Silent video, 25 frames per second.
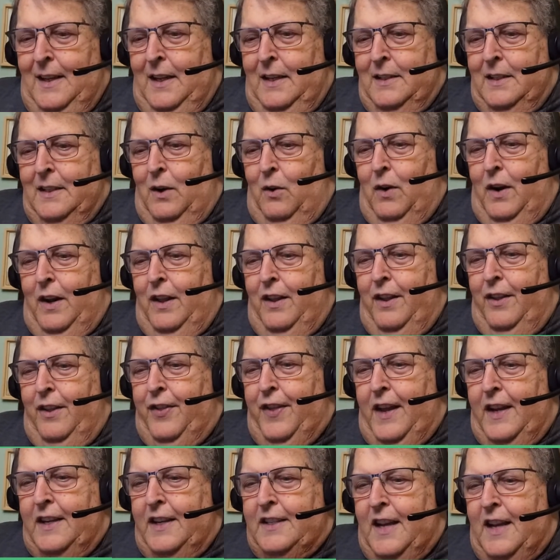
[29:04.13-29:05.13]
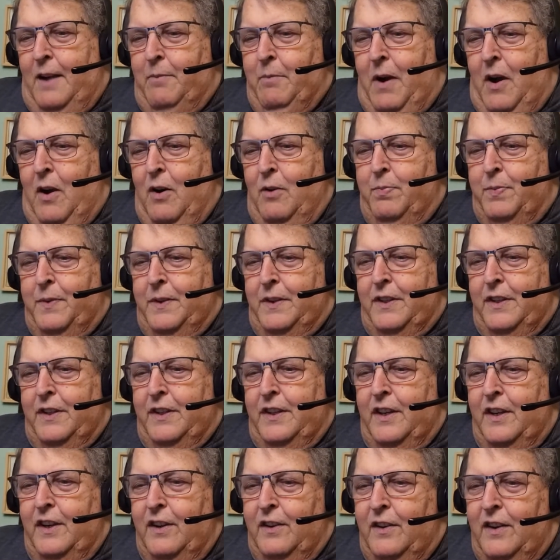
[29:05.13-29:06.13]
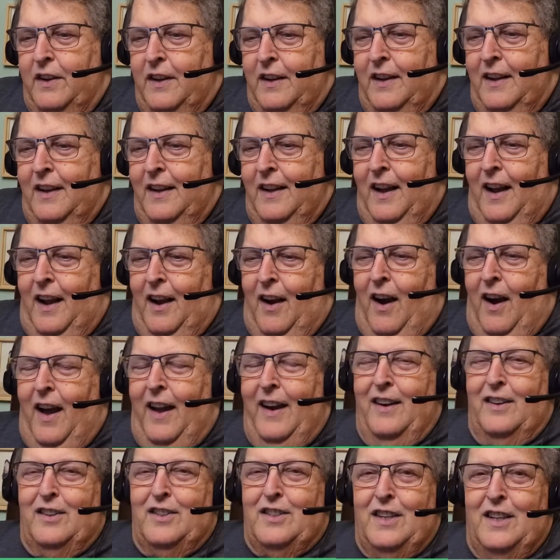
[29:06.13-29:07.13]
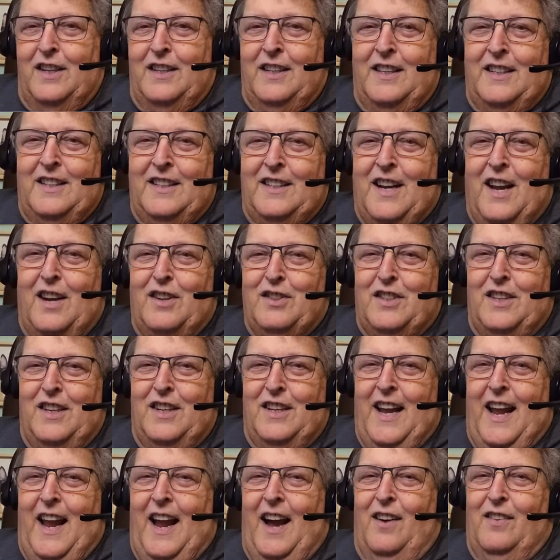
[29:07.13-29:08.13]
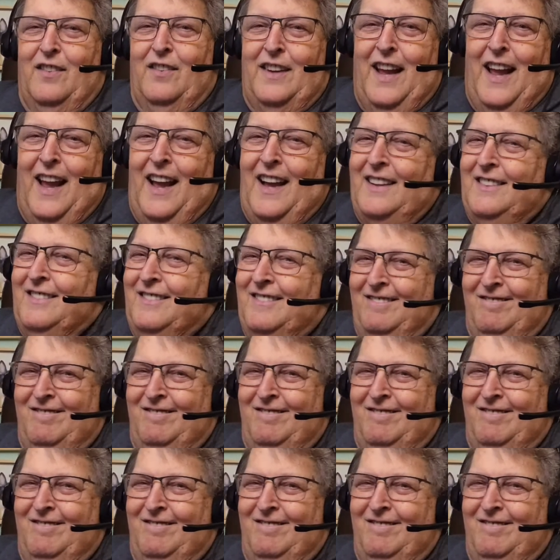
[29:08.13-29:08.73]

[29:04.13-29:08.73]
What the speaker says: So one of the things I'm hoping to do, Hot Air says he knows it now. Yeah,